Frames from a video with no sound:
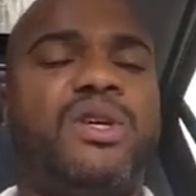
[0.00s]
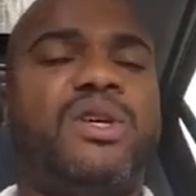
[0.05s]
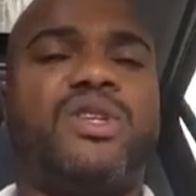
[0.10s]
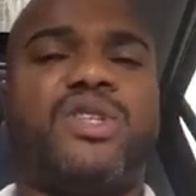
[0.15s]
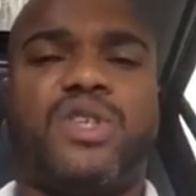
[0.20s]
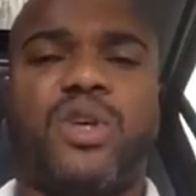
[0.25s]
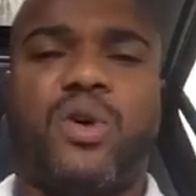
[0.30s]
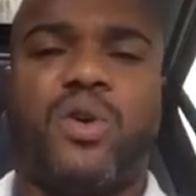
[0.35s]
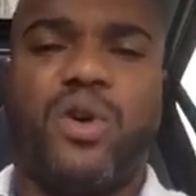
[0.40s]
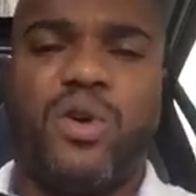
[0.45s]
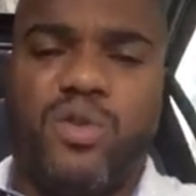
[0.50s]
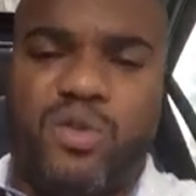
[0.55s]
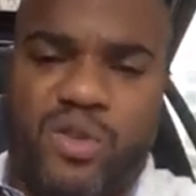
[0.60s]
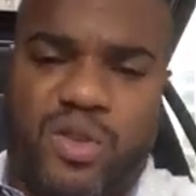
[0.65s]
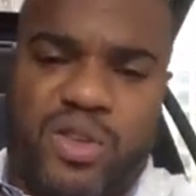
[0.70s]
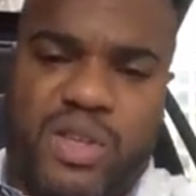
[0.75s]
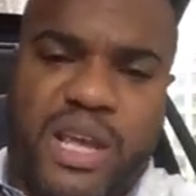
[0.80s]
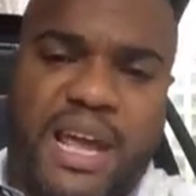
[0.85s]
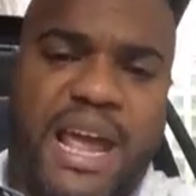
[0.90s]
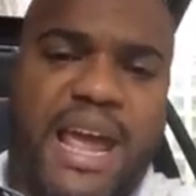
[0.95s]
So
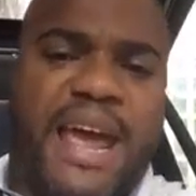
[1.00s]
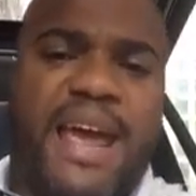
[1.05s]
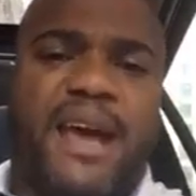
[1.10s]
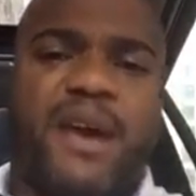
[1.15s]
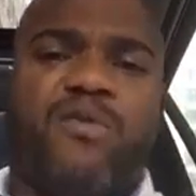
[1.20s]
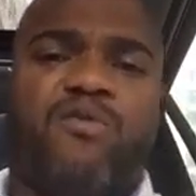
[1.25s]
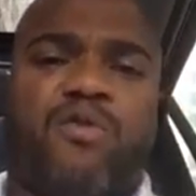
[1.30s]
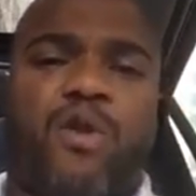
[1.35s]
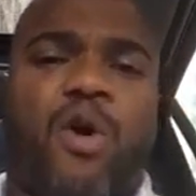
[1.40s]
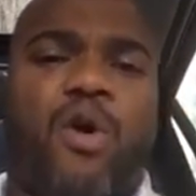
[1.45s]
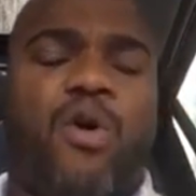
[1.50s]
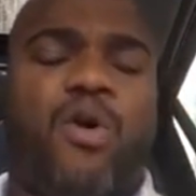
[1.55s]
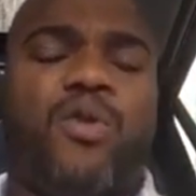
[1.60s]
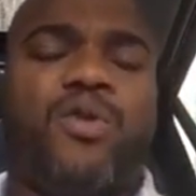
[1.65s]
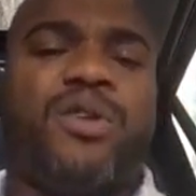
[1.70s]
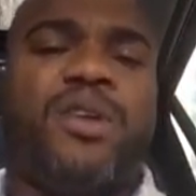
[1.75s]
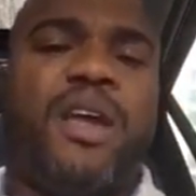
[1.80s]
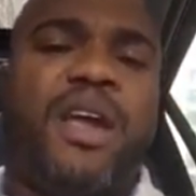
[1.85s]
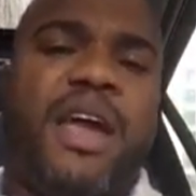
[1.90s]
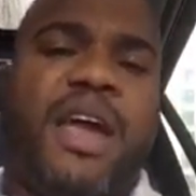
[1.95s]
the egg
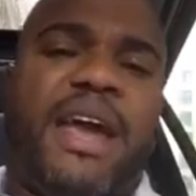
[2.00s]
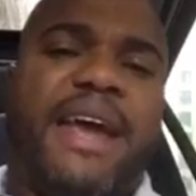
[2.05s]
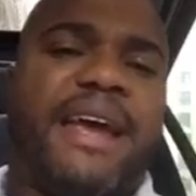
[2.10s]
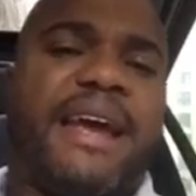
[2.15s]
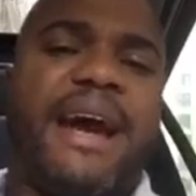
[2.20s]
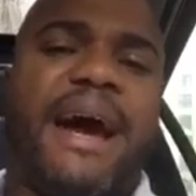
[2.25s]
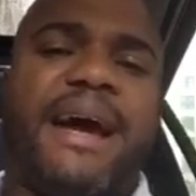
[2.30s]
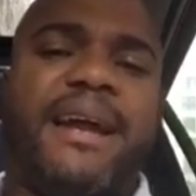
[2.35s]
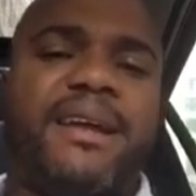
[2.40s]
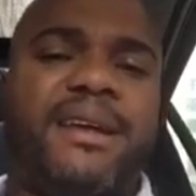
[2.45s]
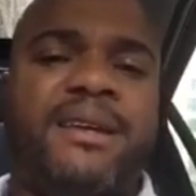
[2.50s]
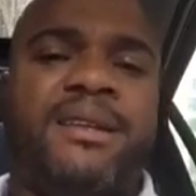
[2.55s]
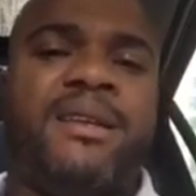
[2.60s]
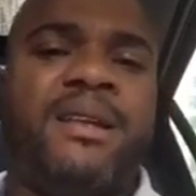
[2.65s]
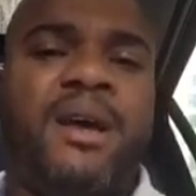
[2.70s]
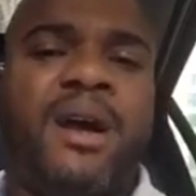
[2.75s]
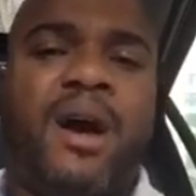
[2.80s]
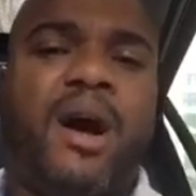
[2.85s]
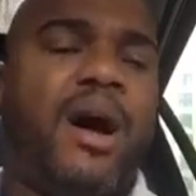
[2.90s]
rolled and got in